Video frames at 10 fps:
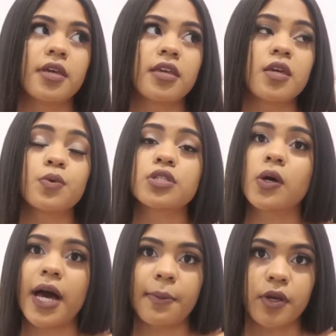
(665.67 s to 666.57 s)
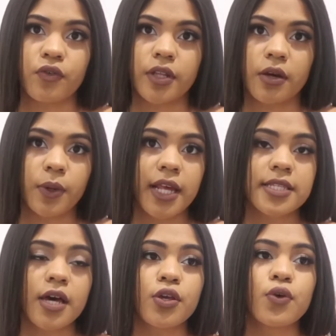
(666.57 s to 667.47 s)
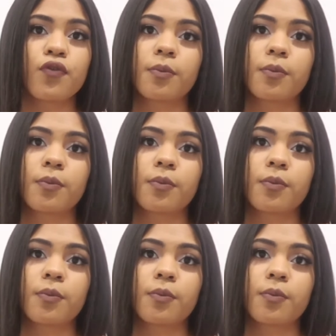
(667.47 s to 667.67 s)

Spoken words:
He was so happy over there. When I tell you,